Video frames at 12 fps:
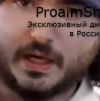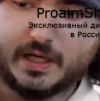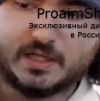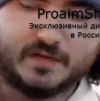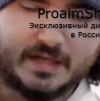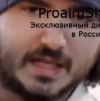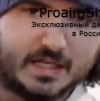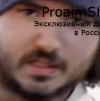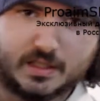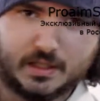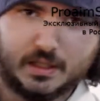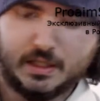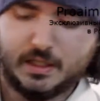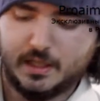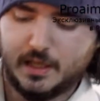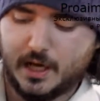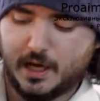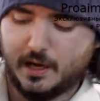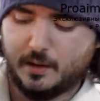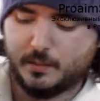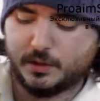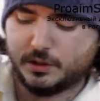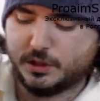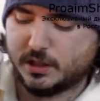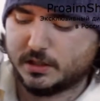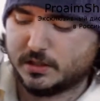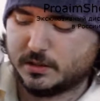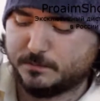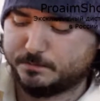It's fantastic. This